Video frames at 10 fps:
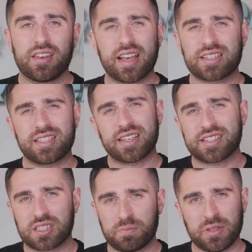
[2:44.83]
next thing
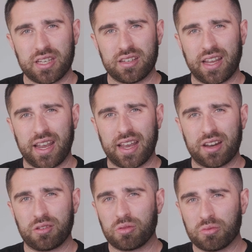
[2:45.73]
is speed
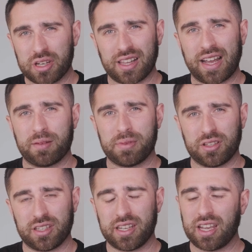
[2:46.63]
and
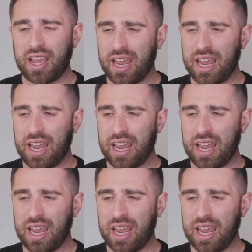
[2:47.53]
reliability.